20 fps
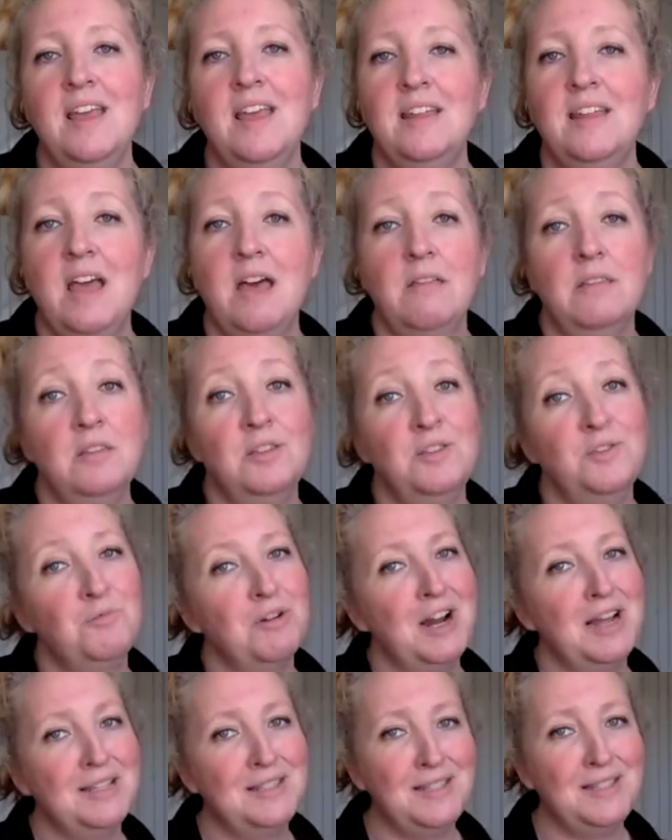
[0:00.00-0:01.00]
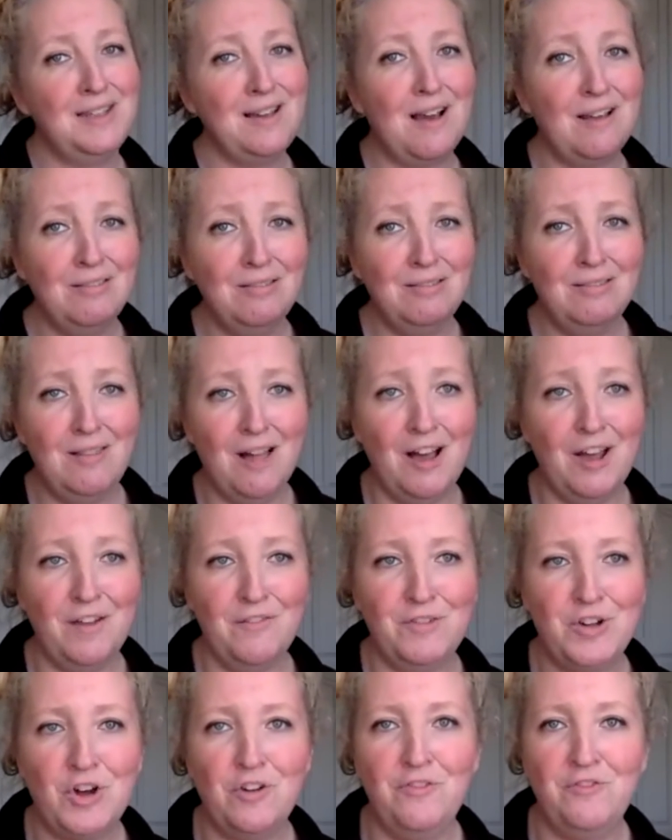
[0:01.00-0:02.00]
Now, this is where I see a lot of
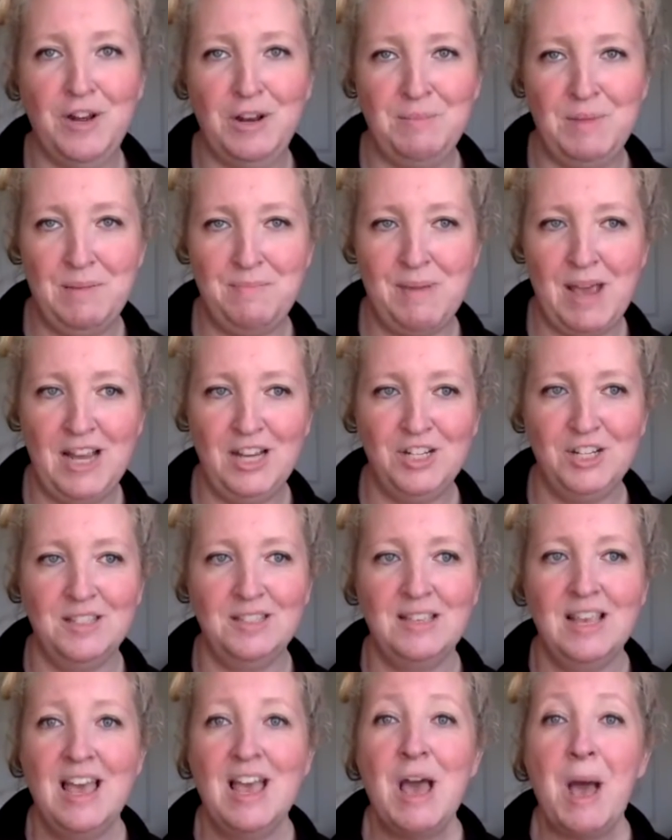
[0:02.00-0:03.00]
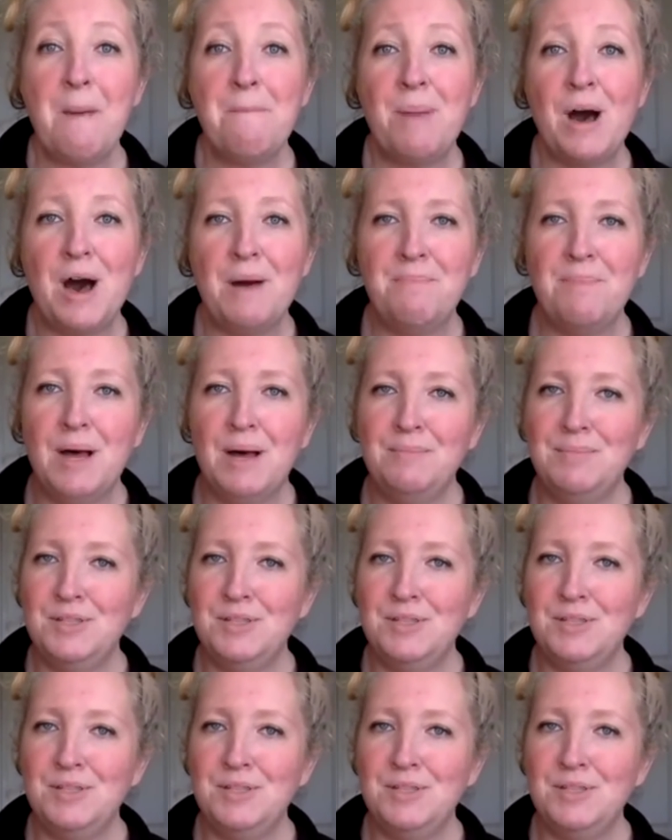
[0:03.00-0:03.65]
GoFundMe pages pop up.